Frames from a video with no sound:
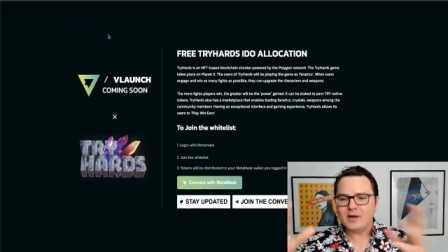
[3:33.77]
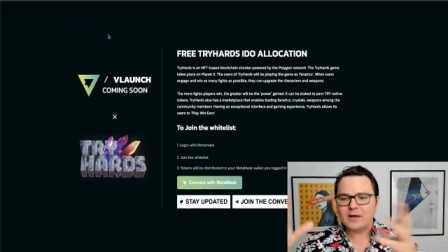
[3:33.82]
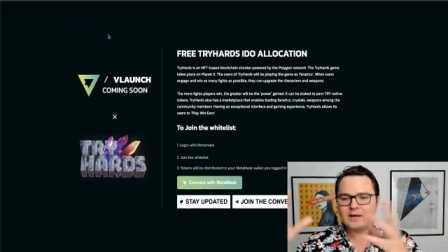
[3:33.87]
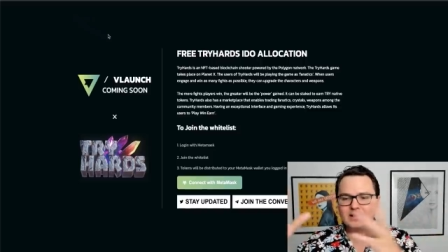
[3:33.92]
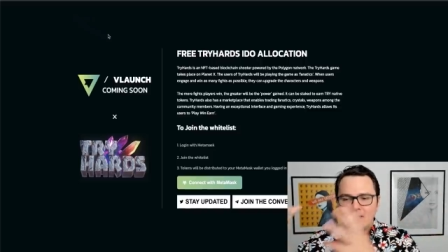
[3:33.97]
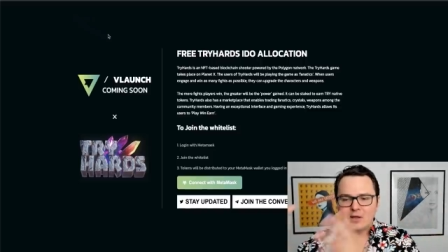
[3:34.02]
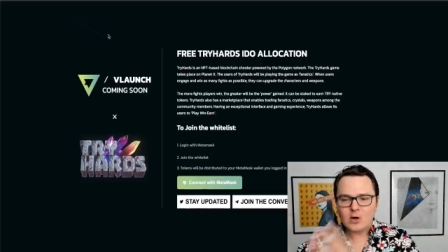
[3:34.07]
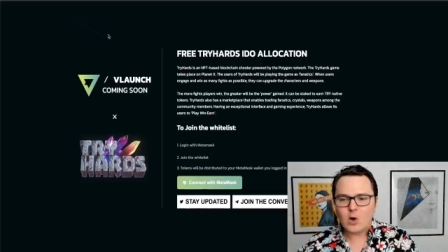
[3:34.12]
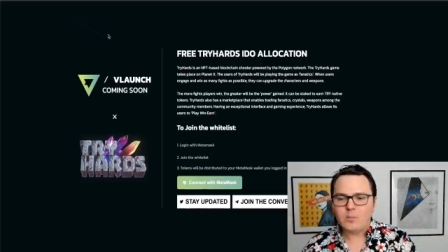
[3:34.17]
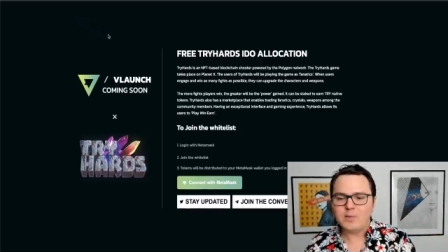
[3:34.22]
on
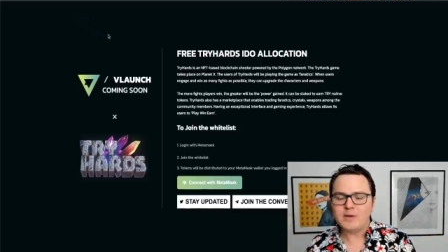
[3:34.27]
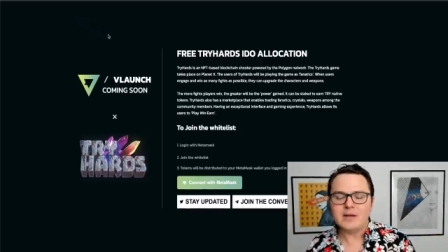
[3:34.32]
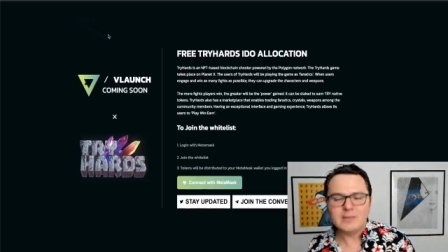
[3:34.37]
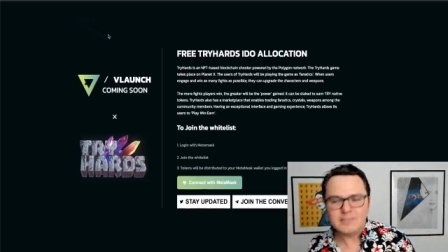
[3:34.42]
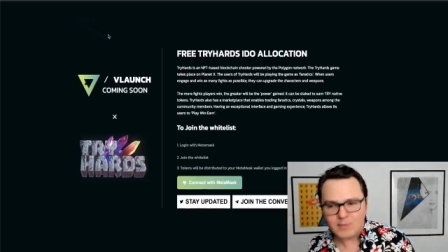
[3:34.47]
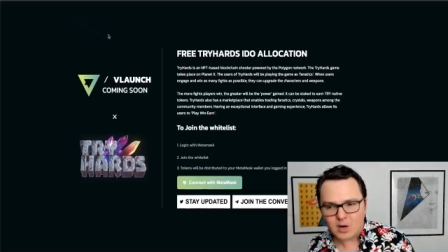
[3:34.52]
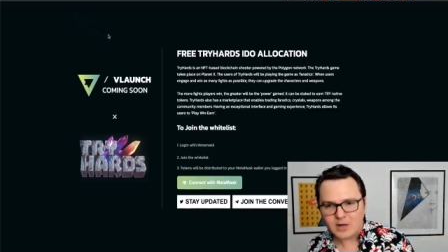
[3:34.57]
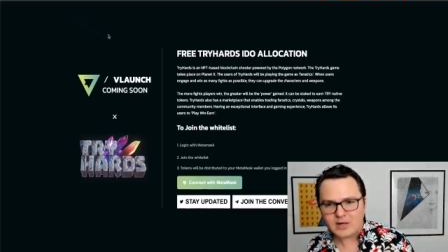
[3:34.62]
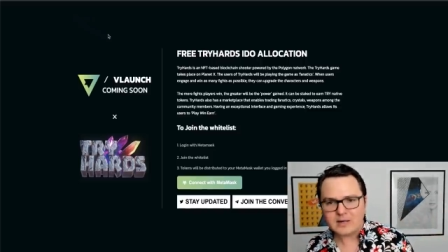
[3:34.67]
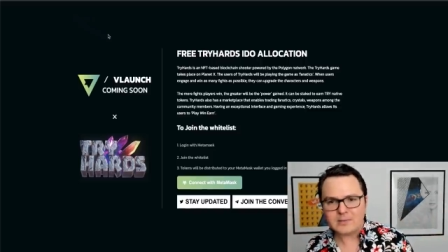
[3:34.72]
the open
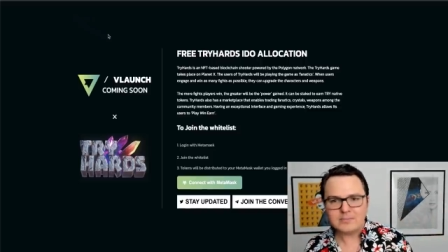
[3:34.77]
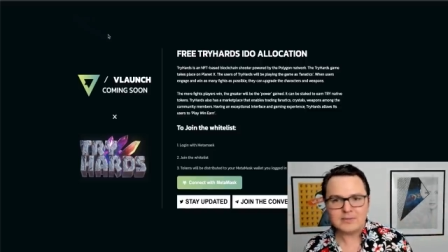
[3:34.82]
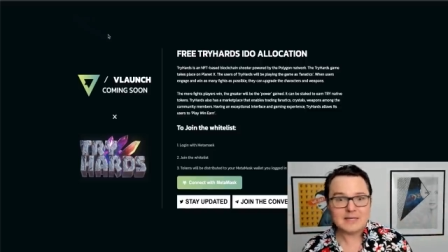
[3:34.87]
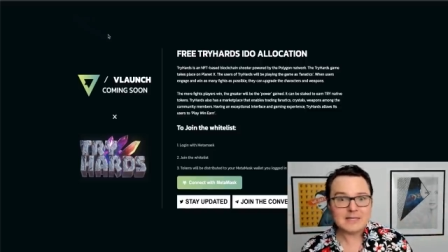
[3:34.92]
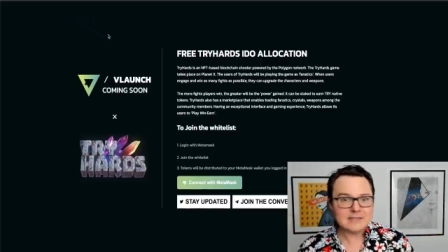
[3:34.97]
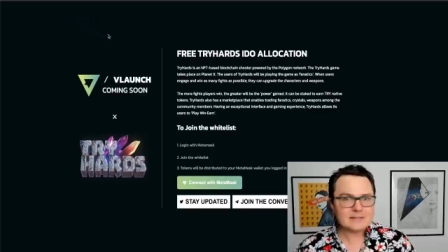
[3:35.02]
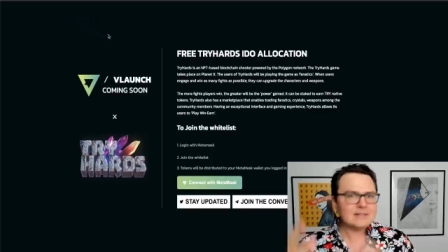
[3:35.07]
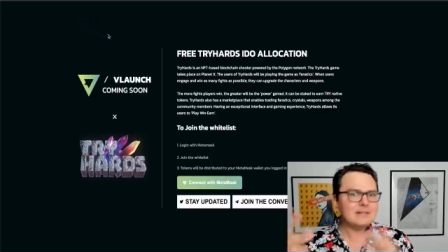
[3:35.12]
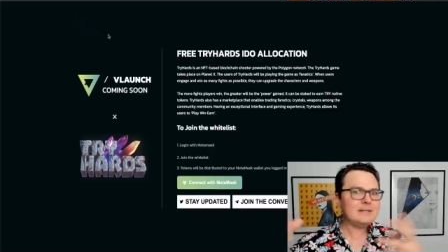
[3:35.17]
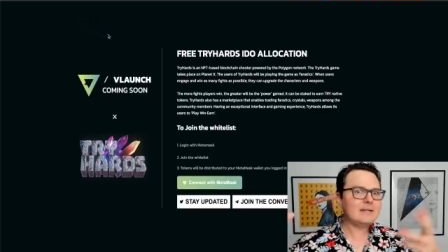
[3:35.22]

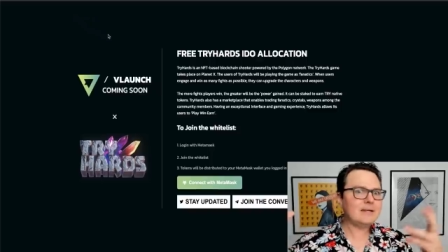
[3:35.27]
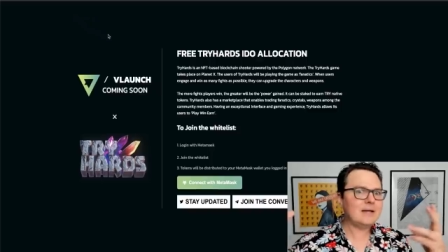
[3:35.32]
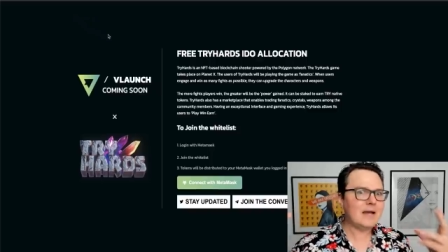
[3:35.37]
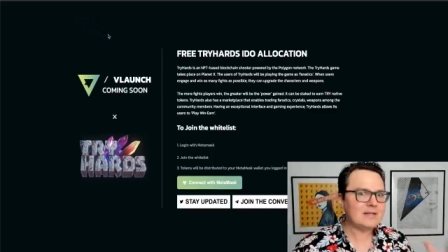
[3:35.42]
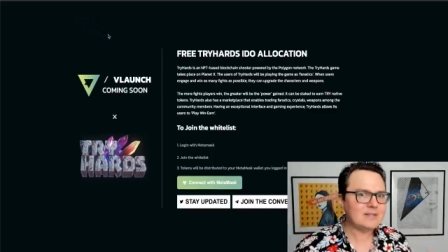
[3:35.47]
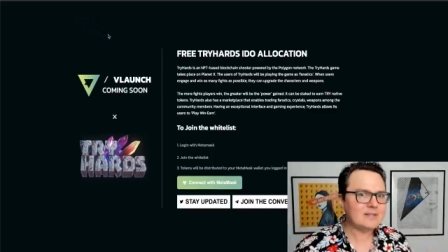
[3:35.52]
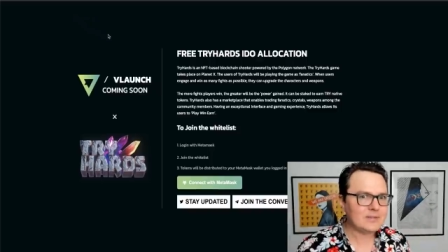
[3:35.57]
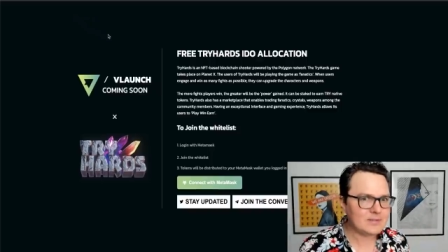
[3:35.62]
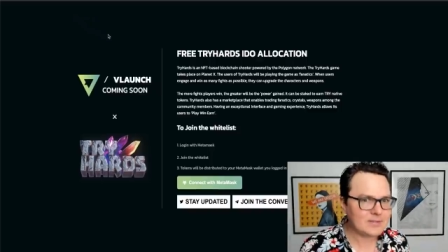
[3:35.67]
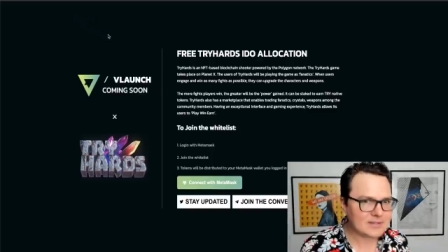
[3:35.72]
marketplace in the
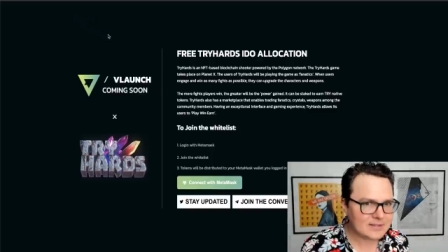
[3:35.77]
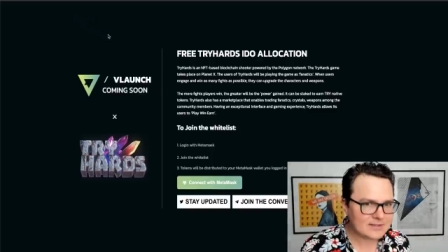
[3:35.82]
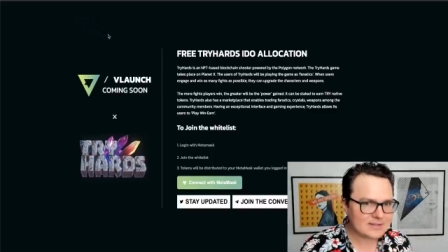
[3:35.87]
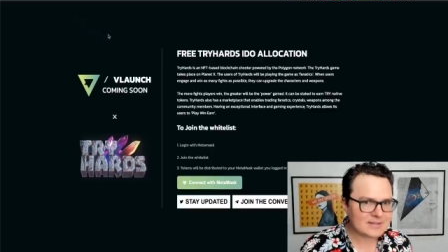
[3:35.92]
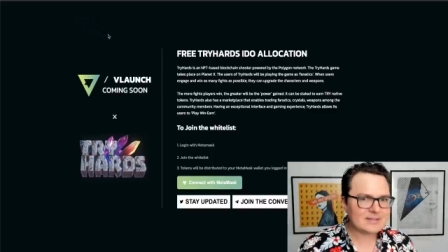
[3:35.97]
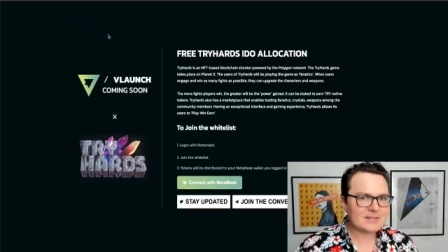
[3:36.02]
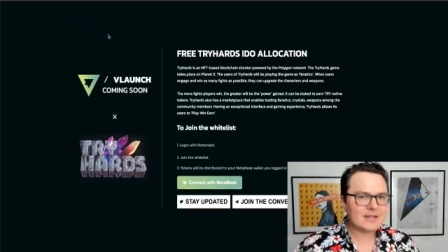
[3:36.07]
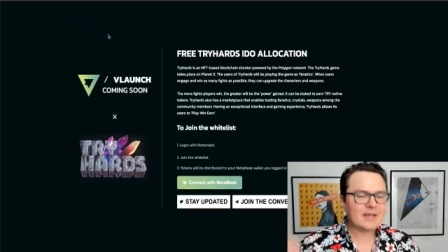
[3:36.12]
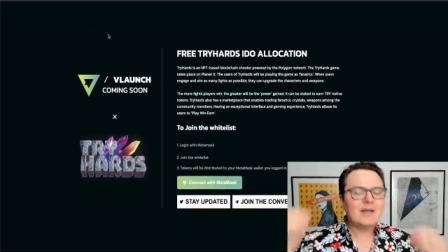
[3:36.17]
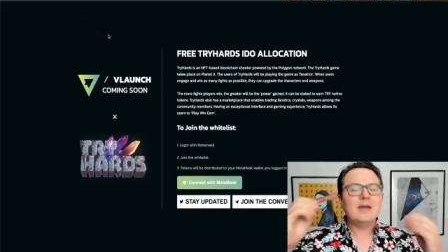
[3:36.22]
not so
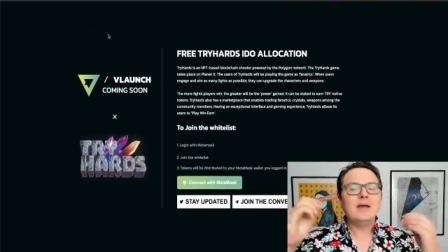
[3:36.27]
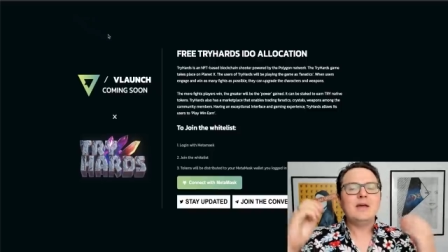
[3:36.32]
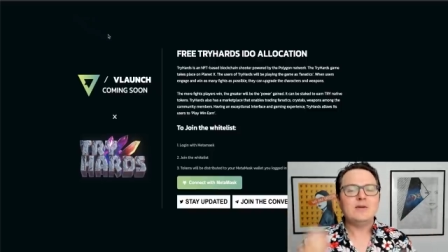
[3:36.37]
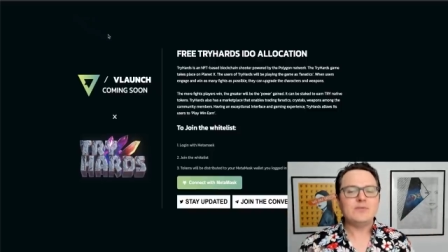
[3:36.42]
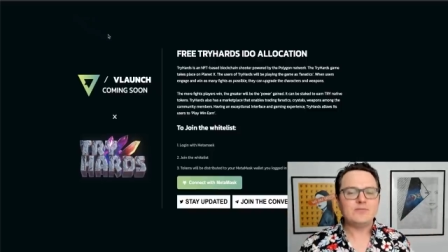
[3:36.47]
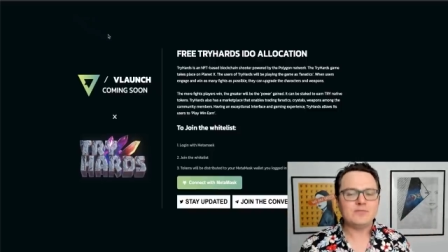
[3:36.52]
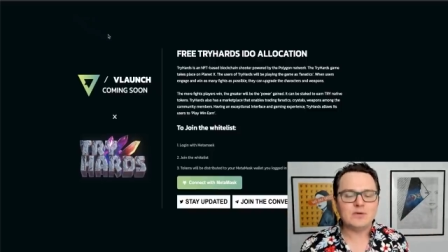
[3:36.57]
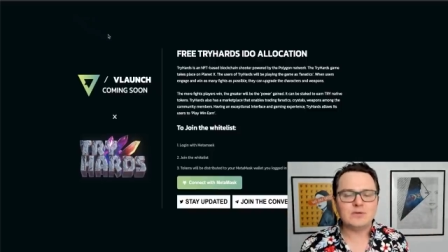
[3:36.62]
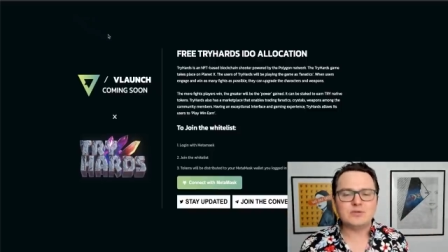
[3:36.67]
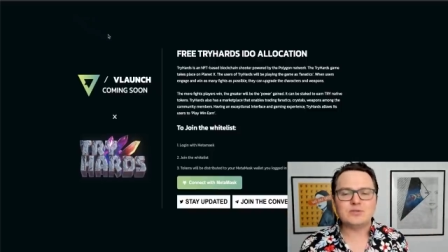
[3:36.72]
distant
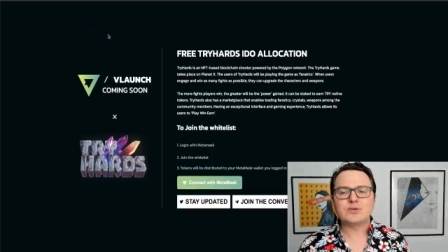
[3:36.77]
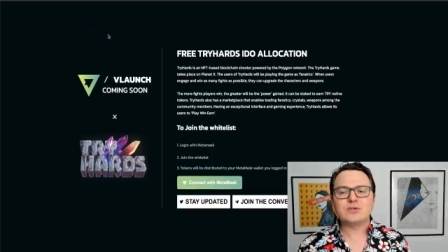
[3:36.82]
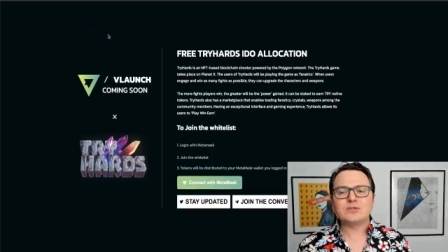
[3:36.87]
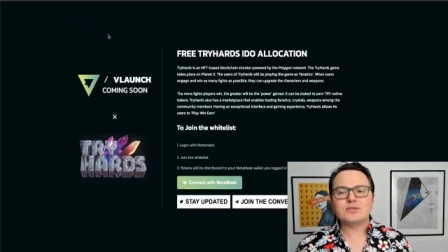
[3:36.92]
future.